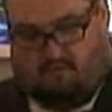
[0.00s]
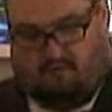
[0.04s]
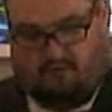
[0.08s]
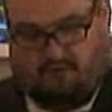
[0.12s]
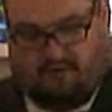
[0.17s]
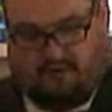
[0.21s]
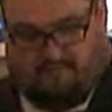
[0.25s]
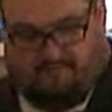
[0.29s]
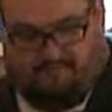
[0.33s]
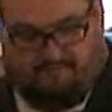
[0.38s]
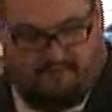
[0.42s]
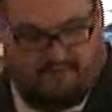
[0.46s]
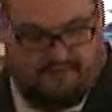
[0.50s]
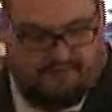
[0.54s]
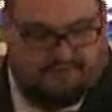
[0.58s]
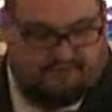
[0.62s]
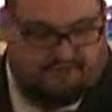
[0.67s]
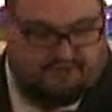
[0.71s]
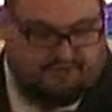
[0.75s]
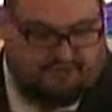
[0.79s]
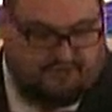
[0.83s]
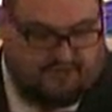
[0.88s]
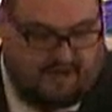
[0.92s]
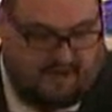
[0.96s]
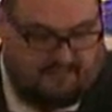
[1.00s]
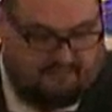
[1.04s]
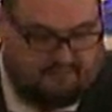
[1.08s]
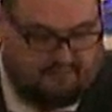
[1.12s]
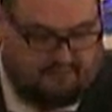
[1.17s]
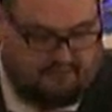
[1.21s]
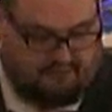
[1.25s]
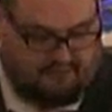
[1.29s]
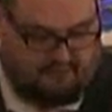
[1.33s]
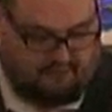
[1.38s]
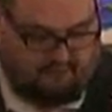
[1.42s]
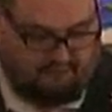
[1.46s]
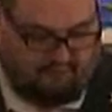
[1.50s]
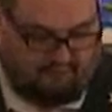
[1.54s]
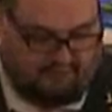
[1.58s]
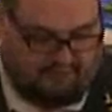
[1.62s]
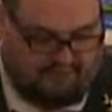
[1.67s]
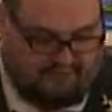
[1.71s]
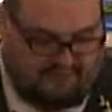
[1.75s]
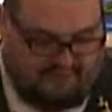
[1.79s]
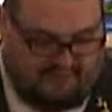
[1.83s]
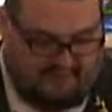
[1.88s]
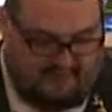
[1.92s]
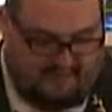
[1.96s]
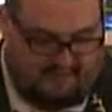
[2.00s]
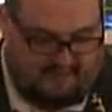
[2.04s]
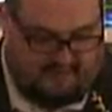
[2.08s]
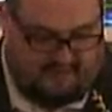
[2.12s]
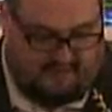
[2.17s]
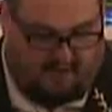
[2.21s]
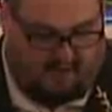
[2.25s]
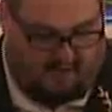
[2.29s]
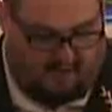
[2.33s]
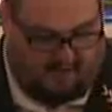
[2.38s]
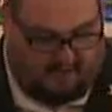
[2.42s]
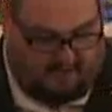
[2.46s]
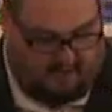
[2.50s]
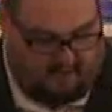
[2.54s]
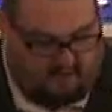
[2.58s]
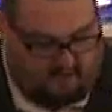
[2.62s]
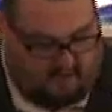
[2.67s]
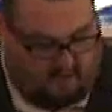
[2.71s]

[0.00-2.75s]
And look at Ephesians chapter 2, verses 8 and 9.